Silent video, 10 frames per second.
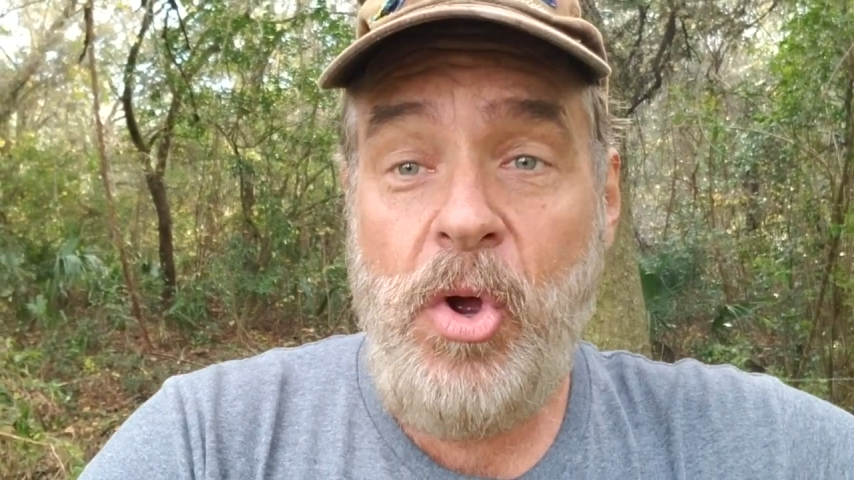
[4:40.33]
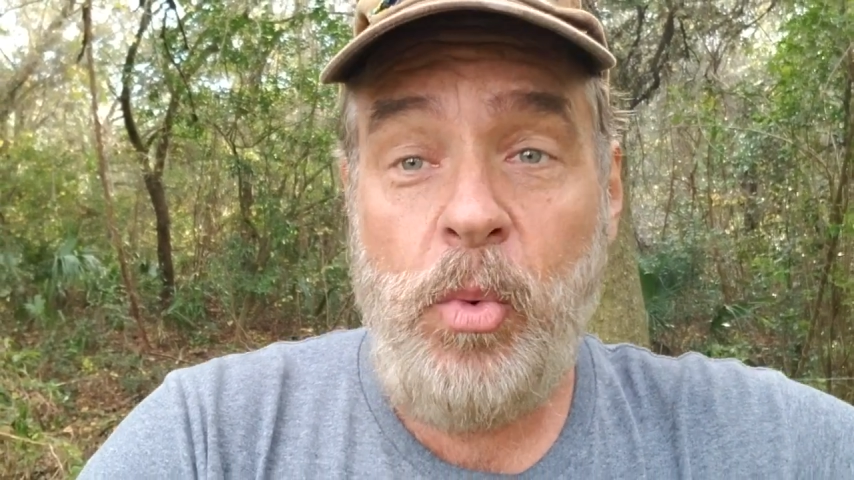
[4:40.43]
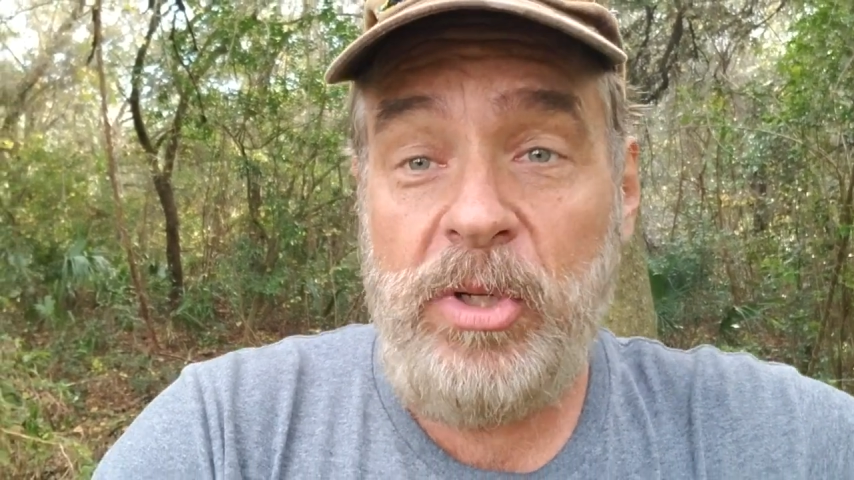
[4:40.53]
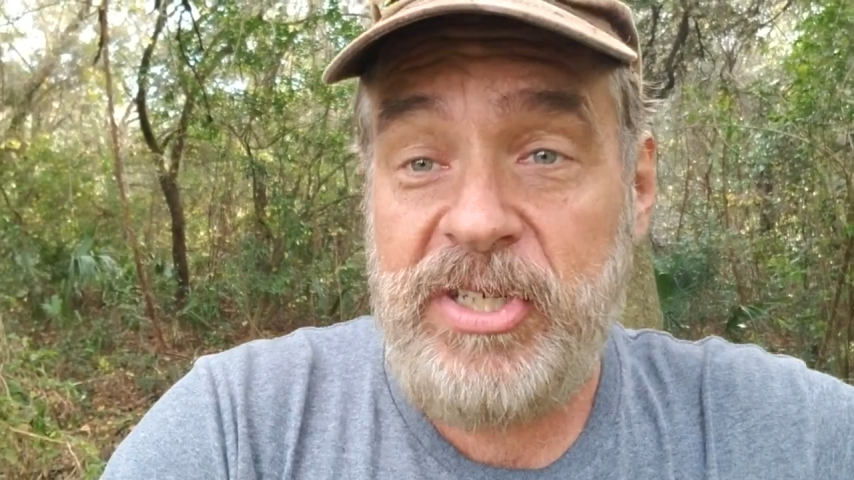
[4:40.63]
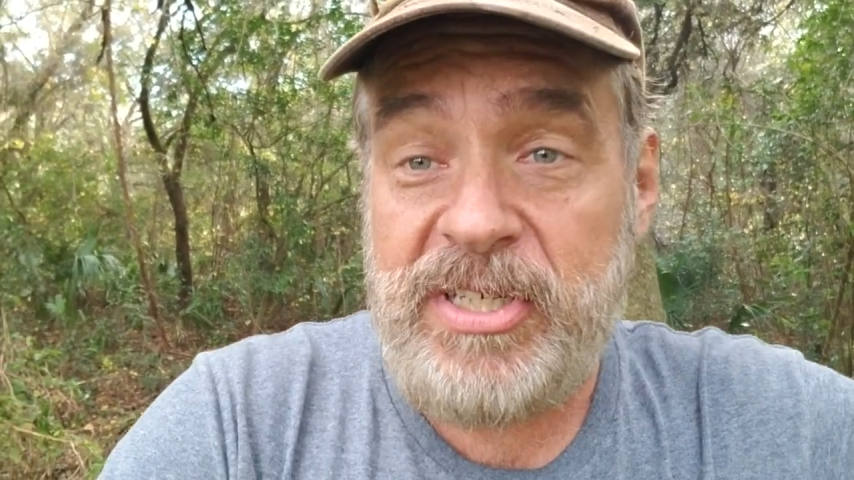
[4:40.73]

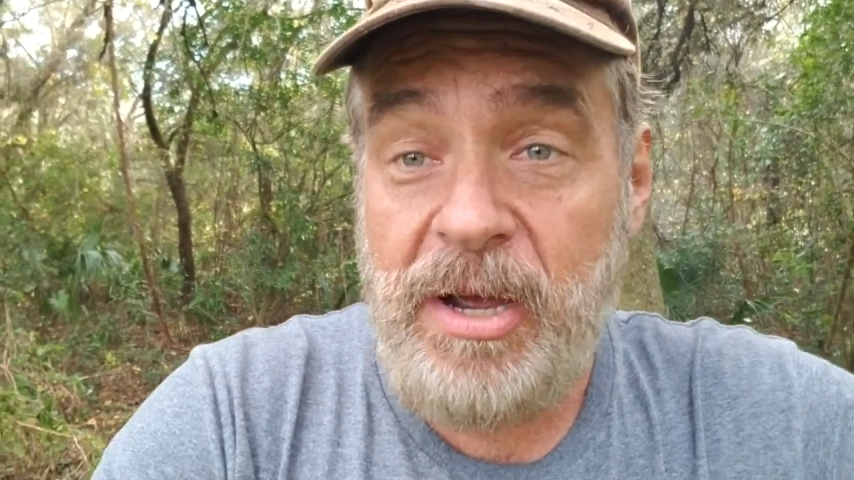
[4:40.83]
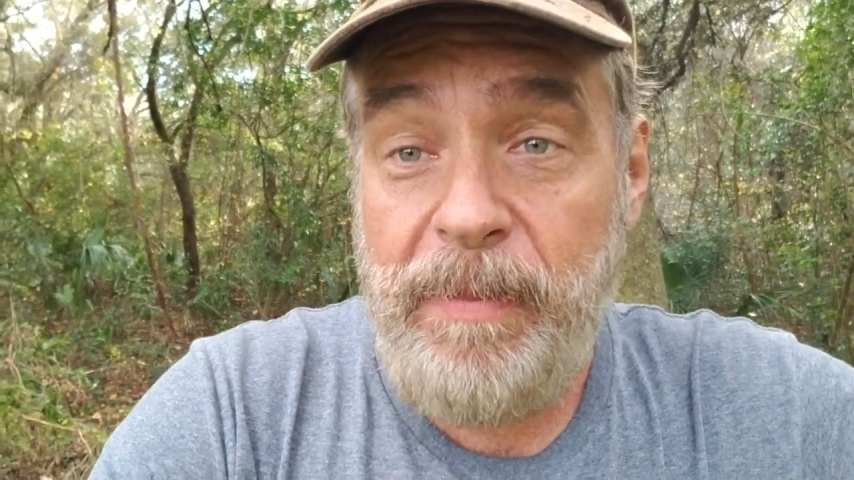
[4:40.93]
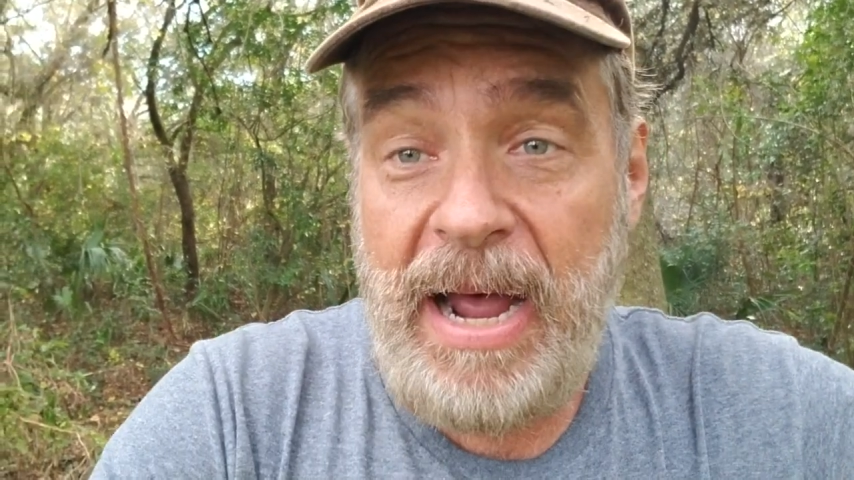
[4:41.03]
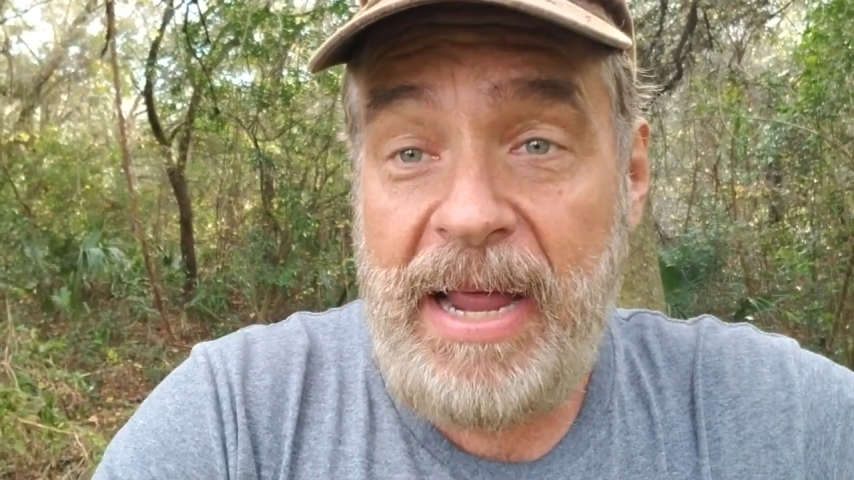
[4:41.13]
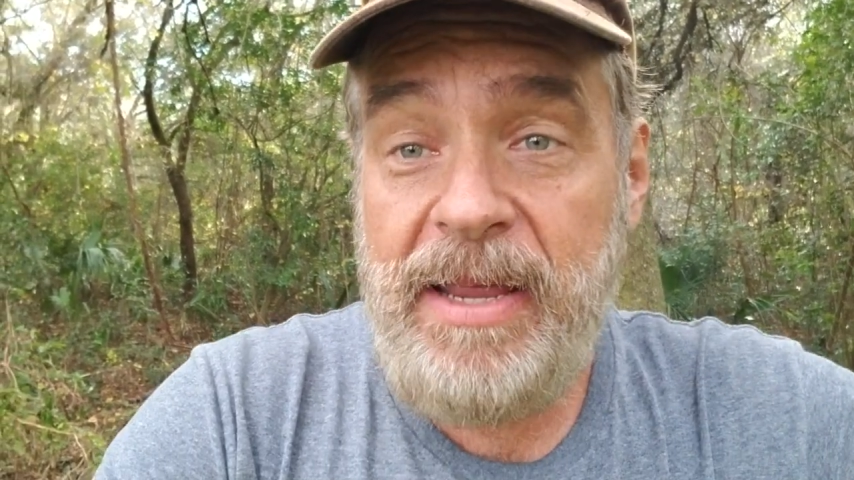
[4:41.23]
We'll just come
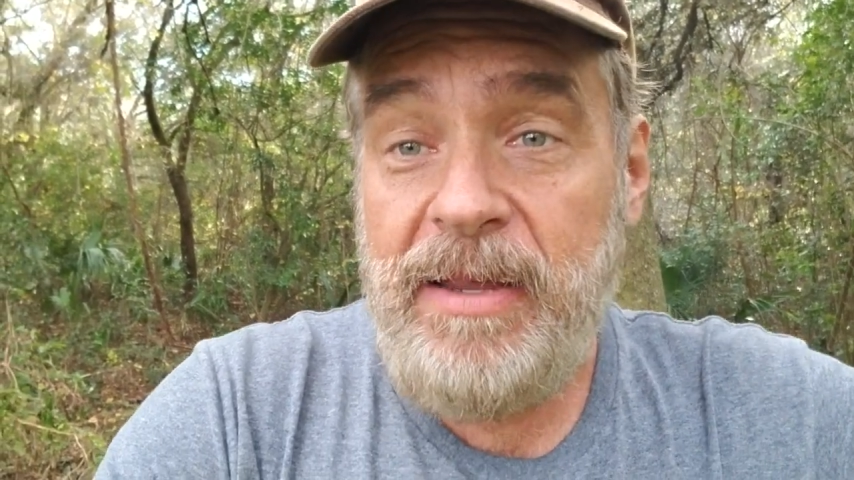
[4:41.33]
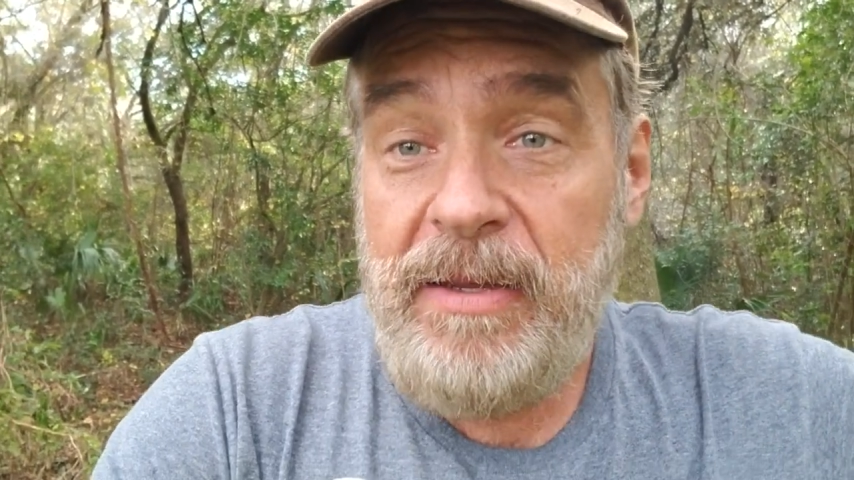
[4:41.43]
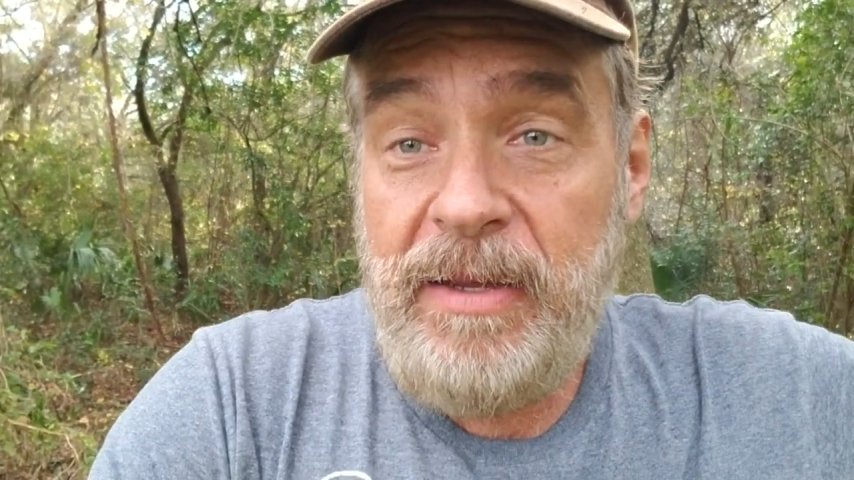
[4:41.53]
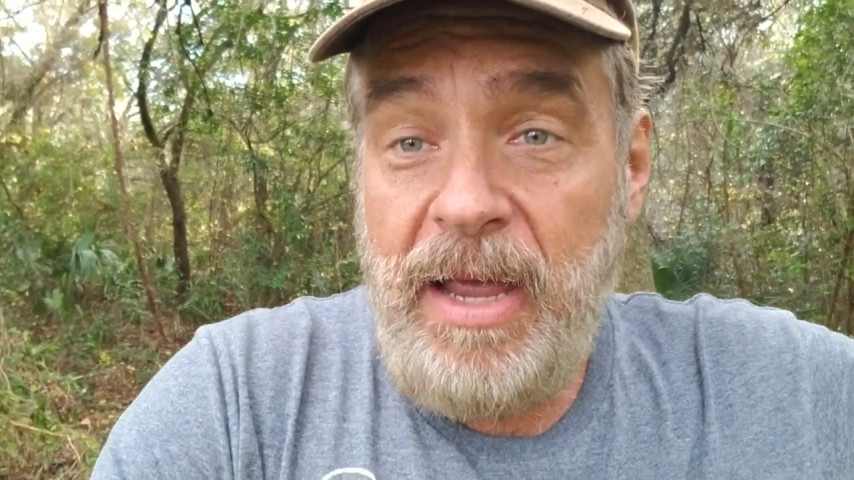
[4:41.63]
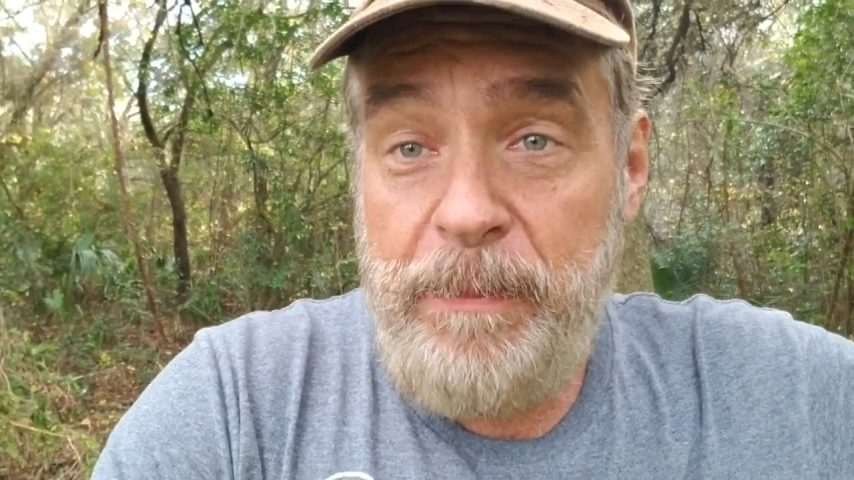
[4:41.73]
by
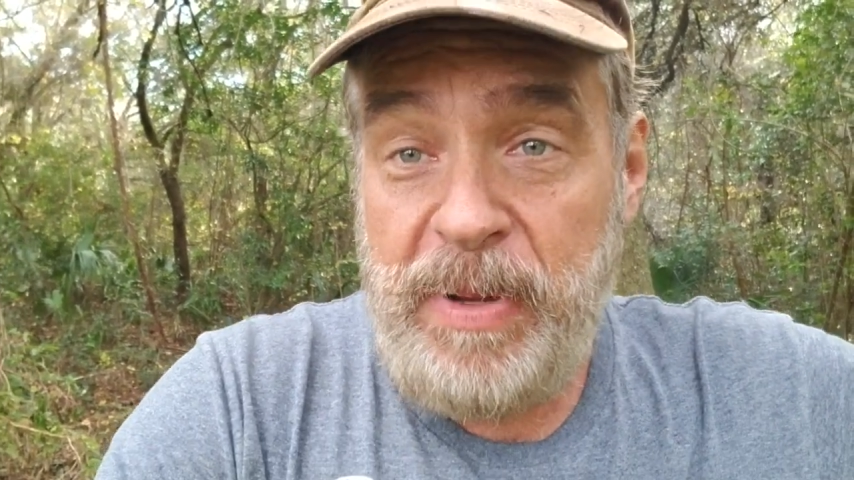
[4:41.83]
and